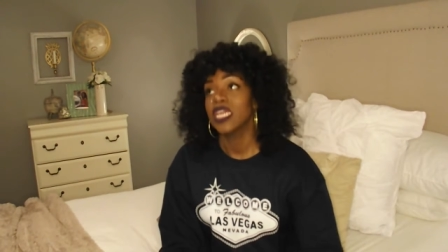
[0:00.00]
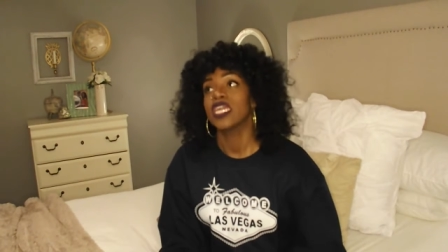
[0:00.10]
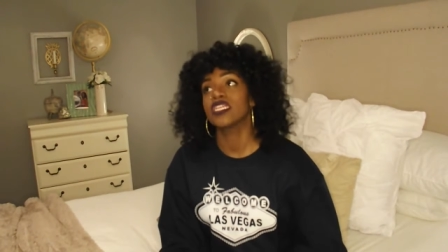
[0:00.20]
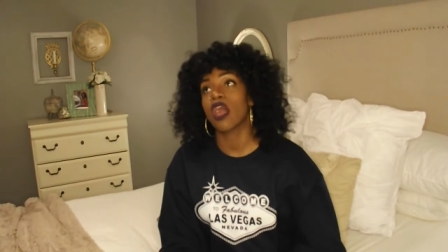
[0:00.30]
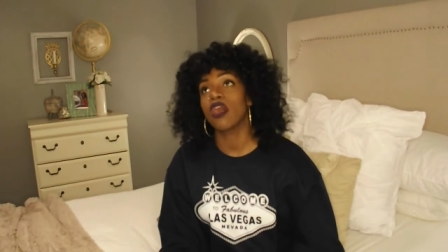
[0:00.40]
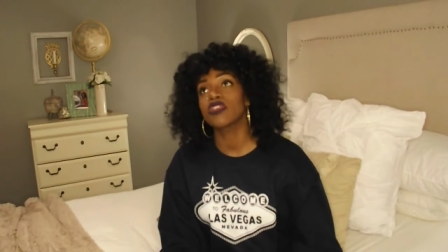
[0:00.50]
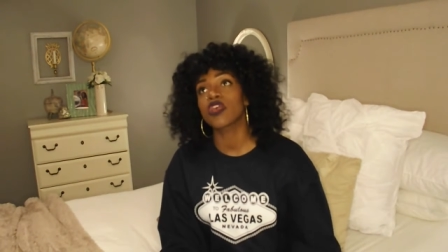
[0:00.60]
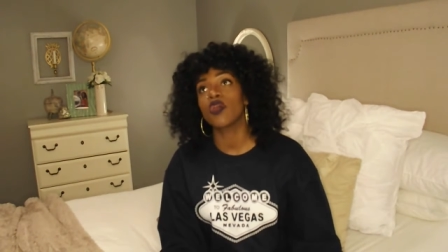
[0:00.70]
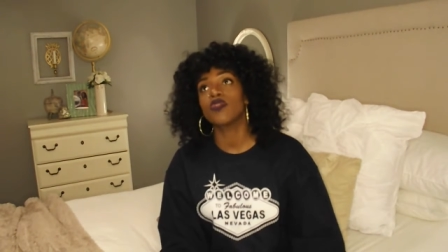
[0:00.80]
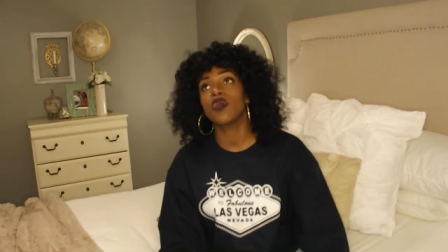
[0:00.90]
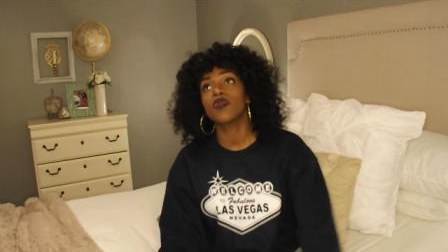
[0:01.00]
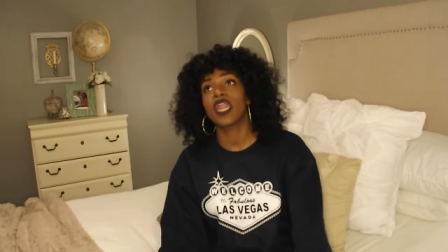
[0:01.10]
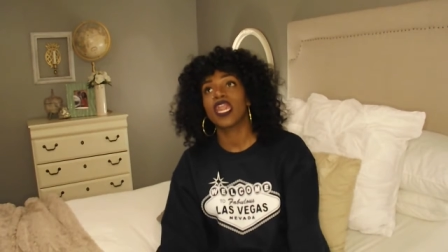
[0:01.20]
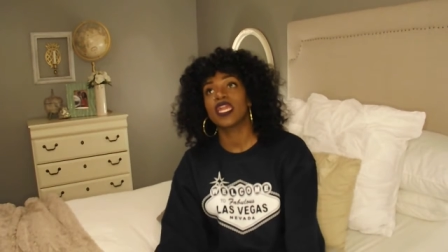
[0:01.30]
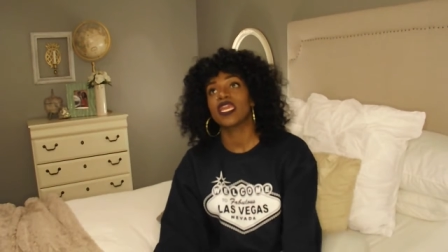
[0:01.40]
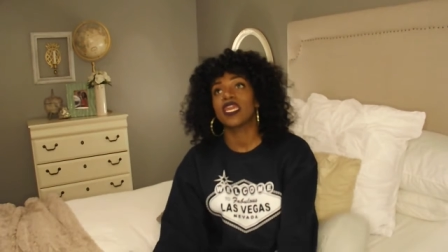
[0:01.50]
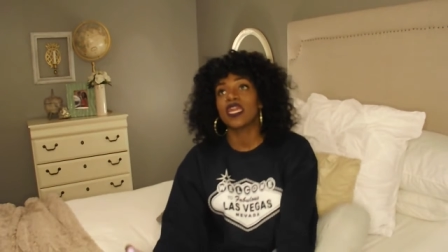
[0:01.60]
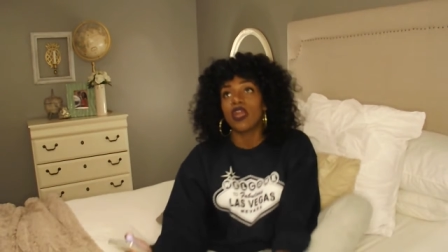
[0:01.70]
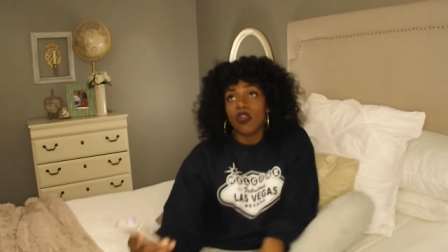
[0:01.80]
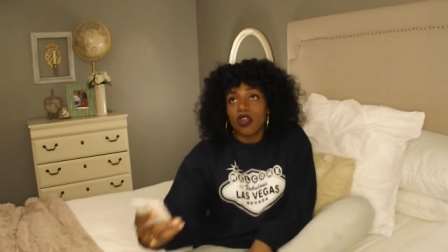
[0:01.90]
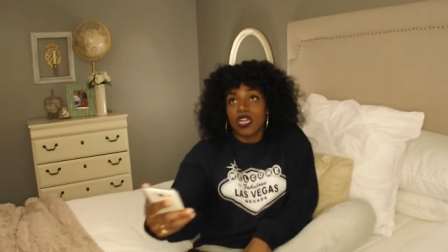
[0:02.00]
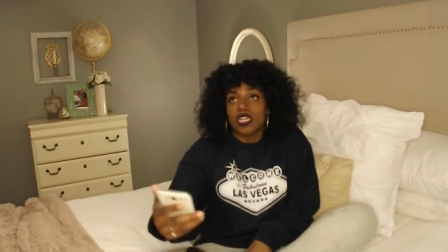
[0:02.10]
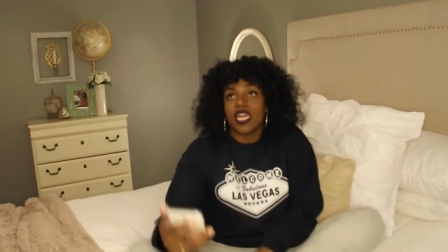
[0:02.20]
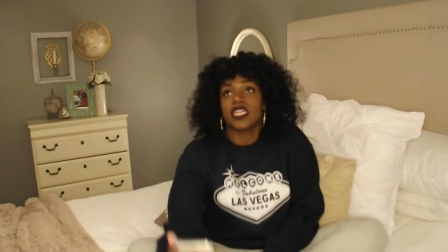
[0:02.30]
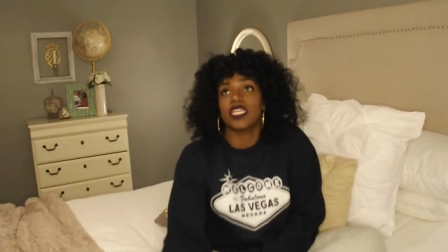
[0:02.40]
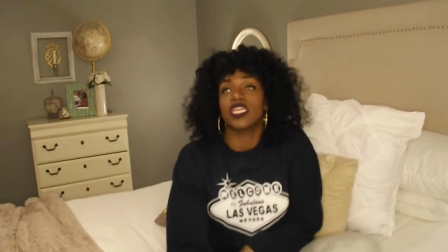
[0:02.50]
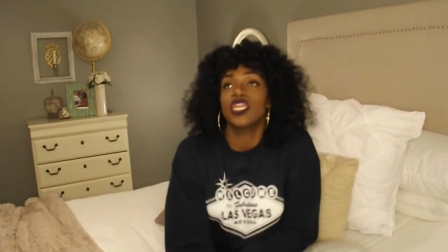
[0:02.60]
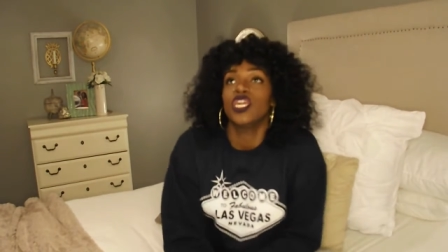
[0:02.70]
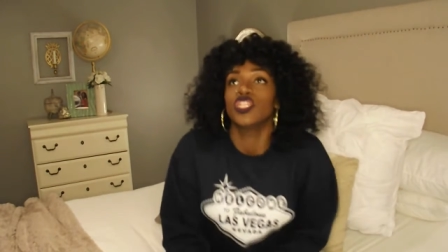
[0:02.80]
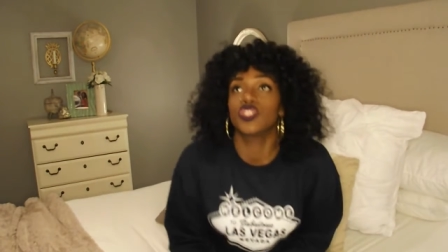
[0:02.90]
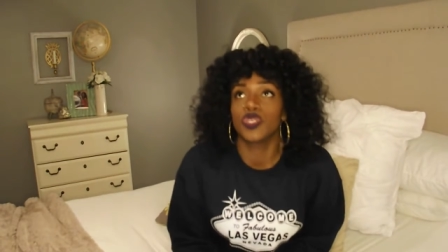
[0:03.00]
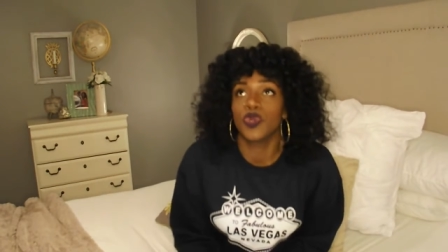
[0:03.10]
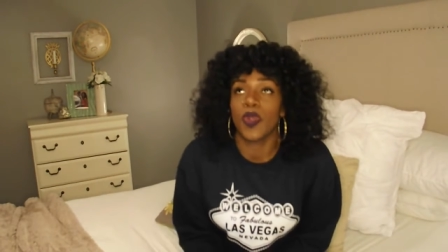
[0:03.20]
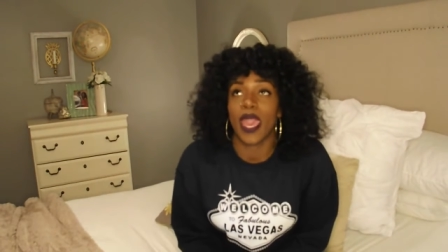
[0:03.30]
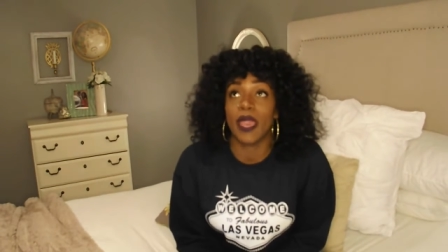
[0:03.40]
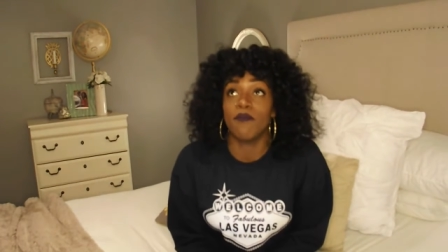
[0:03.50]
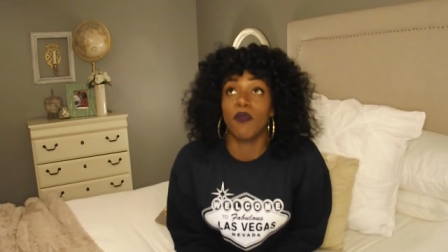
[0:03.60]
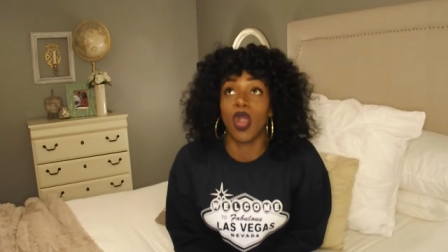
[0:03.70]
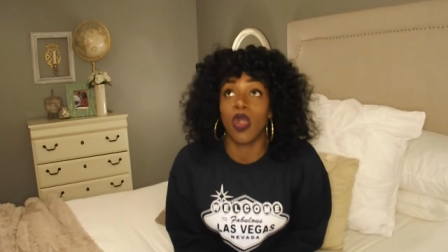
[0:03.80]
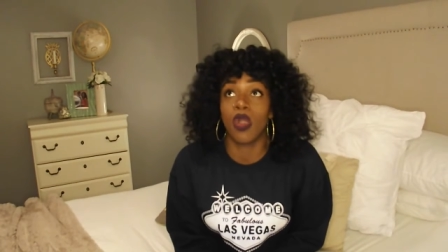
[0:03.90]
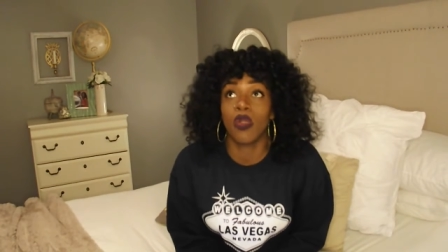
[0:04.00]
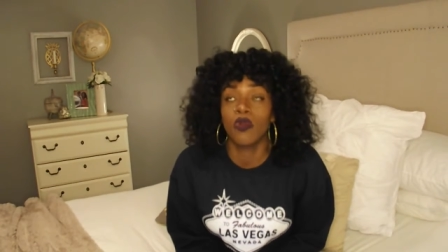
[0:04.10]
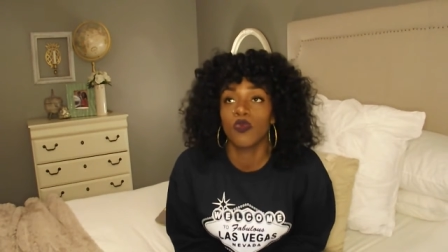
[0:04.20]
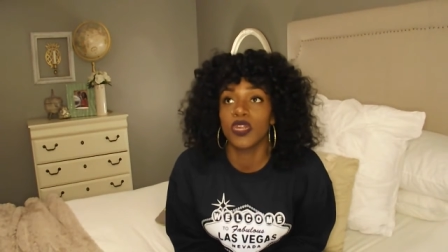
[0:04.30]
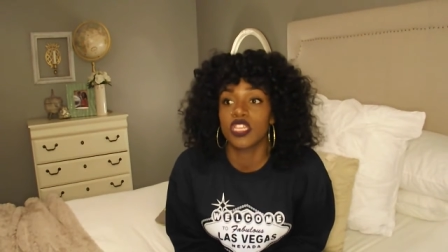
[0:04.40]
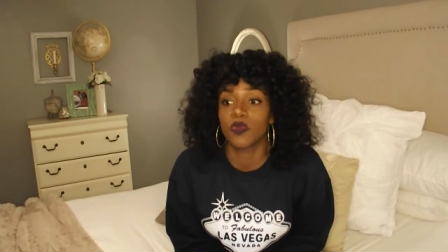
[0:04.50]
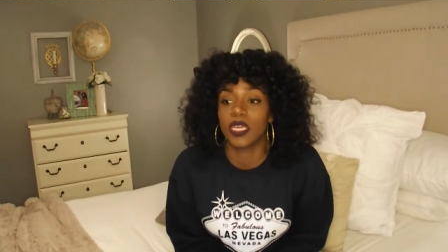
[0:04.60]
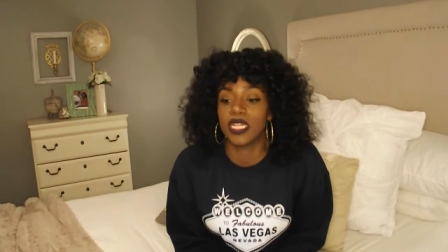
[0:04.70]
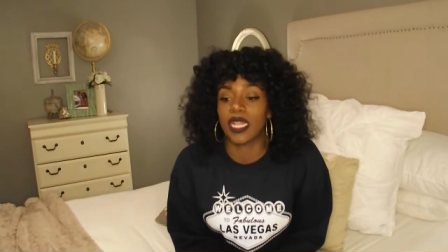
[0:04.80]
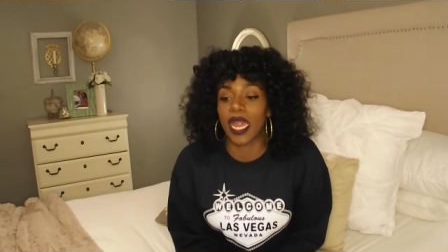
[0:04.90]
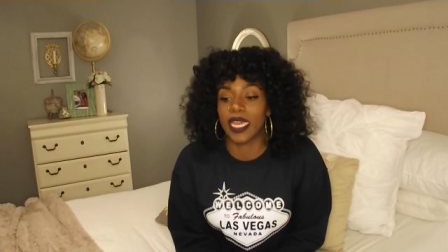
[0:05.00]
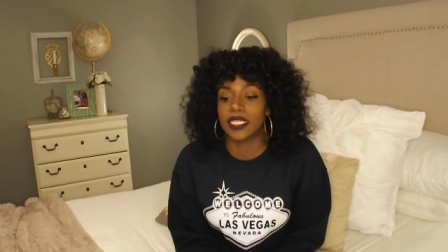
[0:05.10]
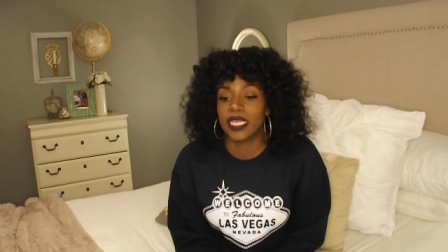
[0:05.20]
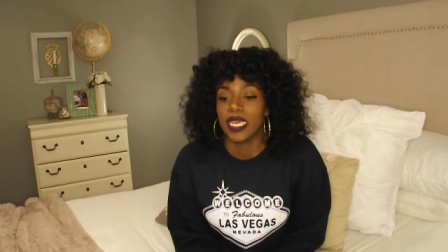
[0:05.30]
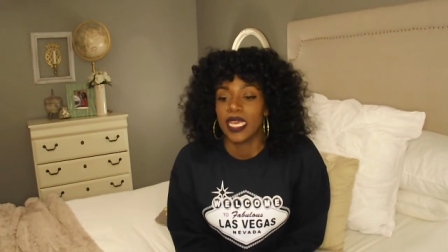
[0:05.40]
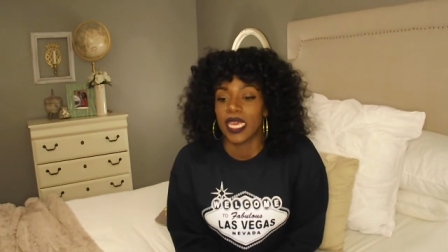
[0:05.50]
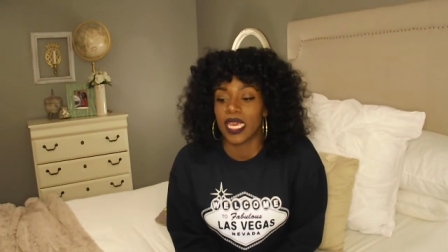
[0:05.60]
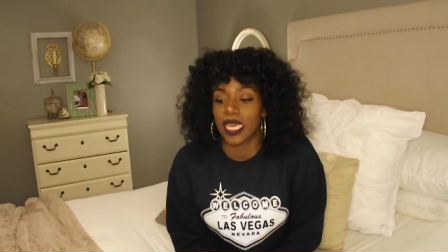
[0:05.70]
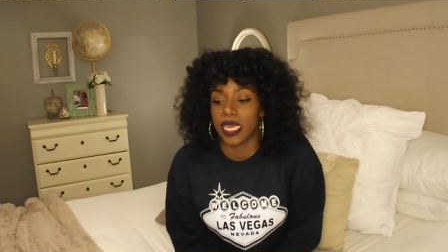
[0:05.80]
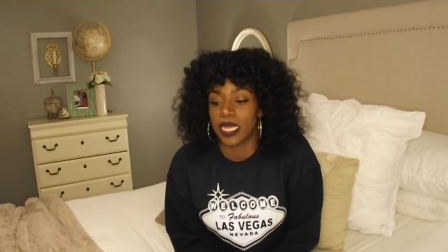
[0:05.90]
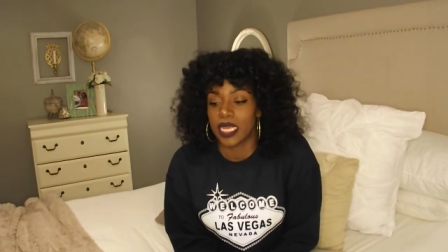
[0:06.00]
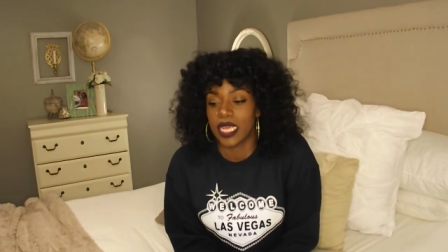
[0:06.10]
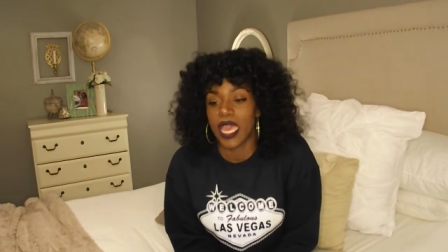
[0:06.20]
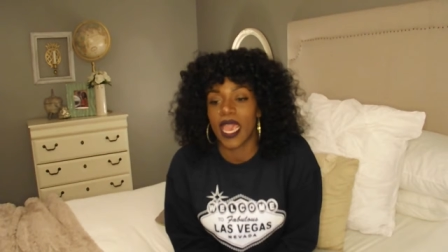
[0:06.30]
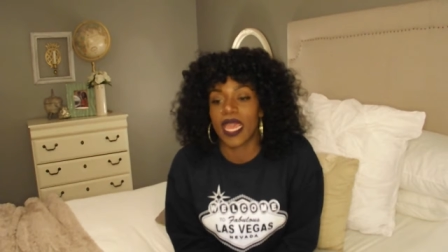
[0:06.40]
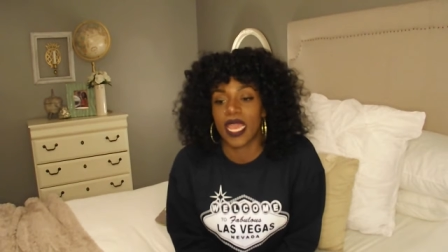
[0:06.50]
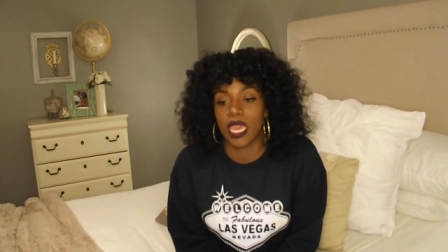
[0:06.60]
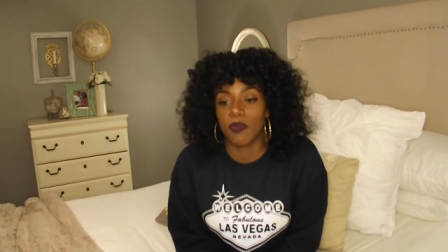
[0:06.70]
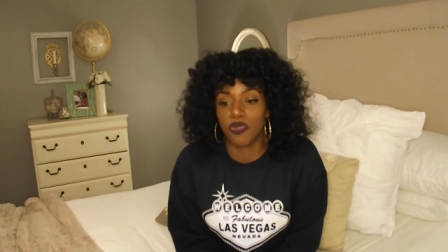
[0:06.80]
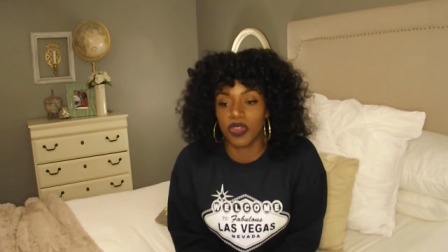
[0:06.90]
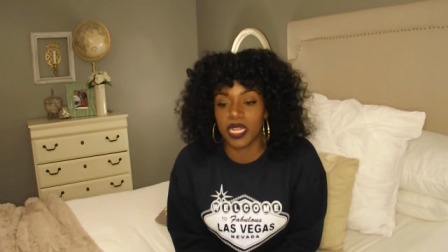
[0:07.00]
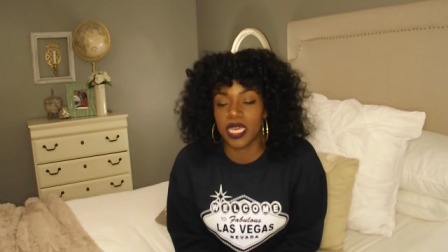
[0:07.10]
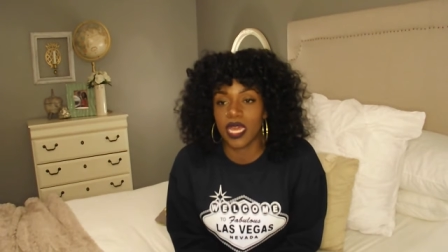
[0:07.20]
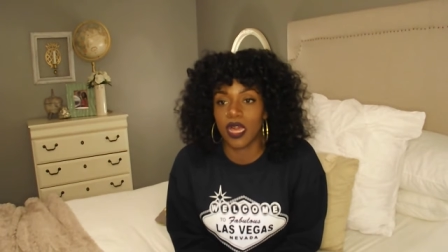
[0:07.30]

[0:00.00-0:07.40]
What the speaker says: It's also located connected to a mall, which we liked, and it had a pretty